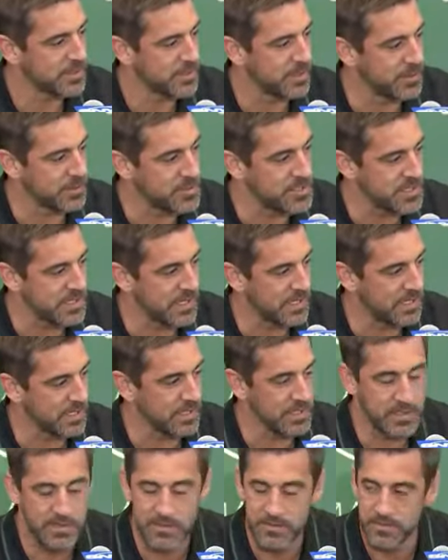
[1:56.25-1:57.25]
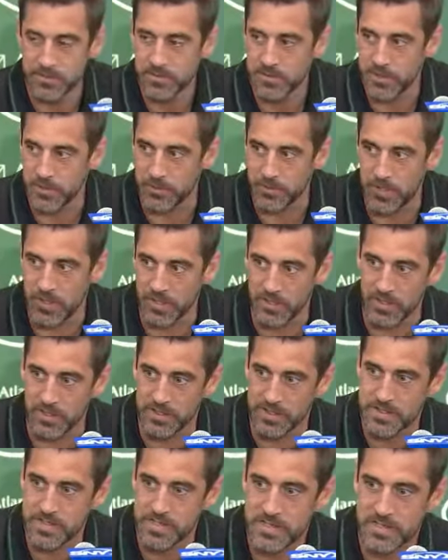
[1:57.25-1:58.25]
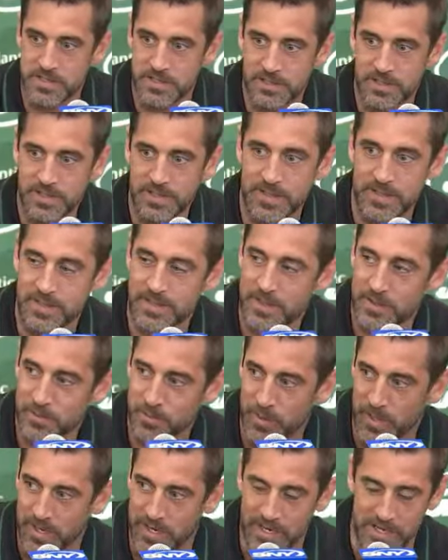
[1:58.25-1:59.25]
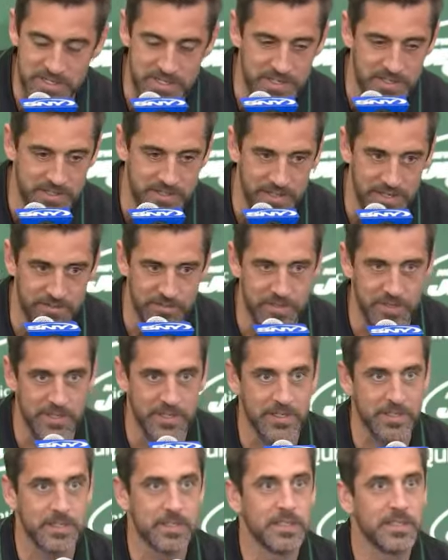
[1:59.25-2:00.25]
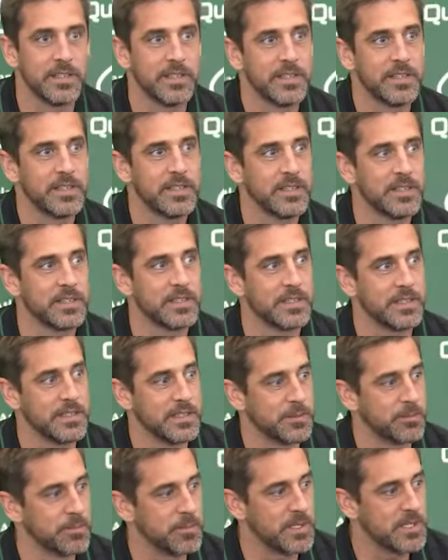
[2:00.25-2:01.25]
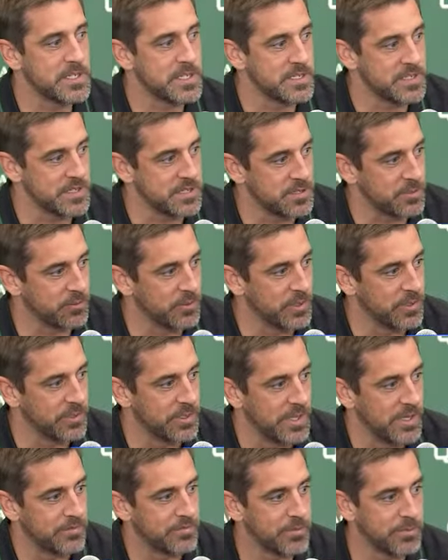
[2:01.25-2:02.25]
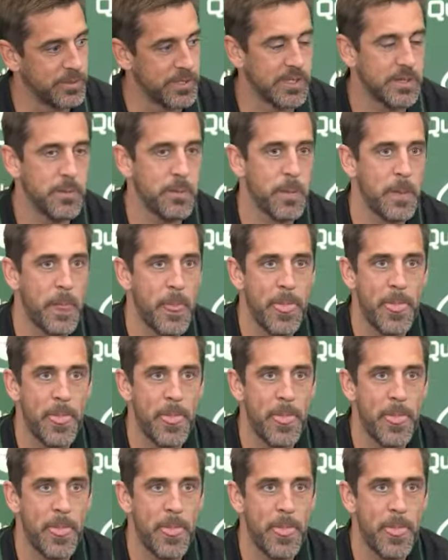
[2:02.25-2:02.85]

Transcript: Coach Saleh, Joe Douglas, all the way. My agent they've done. Um, this is a surreal day for me.